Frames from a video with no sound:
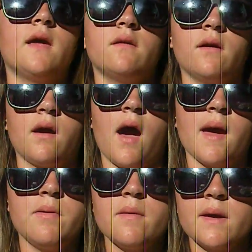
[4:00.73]
And, like,
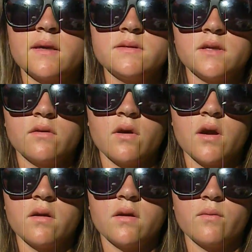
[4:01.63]
I put my concealer
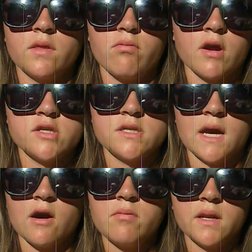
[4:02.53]
on with a brush
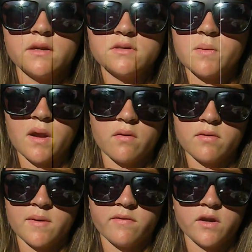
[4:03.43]
now, but I used to put it on
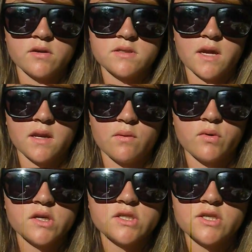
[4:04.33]
with my fingers, and
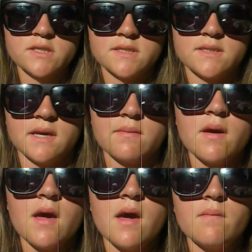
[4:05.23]
it works just the
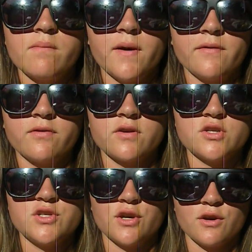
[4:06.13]
same. But
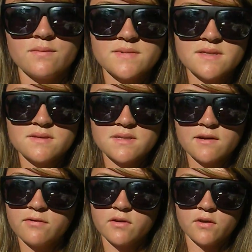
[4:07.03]
for germs and
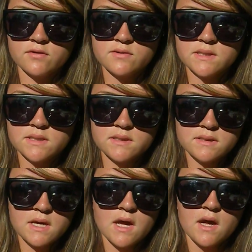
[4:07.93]
stuff, for those
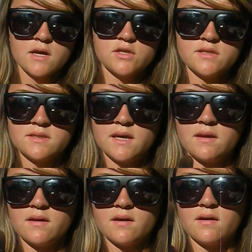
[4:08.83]
reasons, just
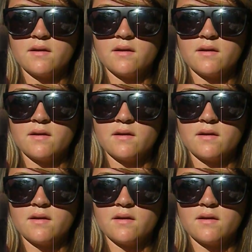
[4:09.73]
get